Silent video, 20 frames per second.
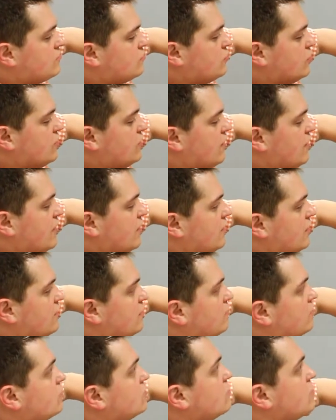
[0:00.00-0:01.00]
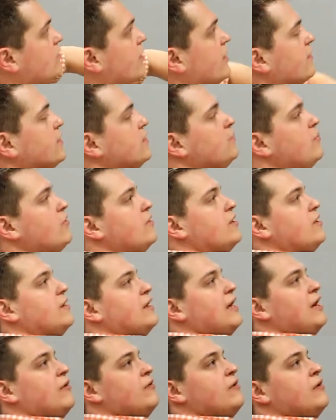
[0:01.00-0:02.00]
Put that in, lightly put it
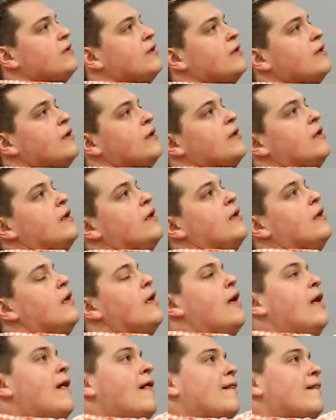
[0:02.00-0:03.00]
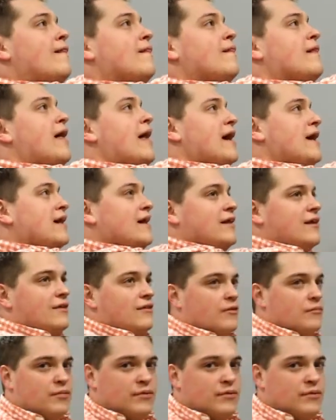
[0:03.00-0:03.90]
down. Lock it into